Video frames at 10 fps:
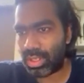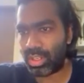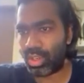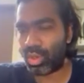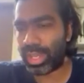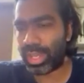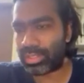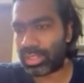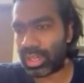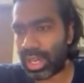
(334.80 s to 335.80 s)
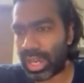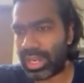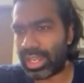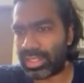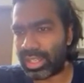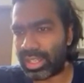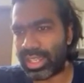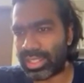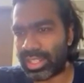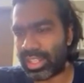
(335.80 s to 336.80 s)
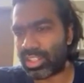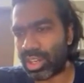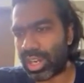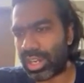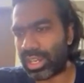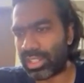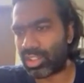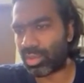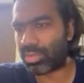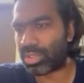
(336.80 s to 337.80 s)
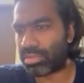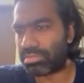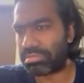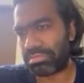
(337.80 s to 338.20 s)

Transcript: low DEXA, high DEXA, ACTH or high DEXA option.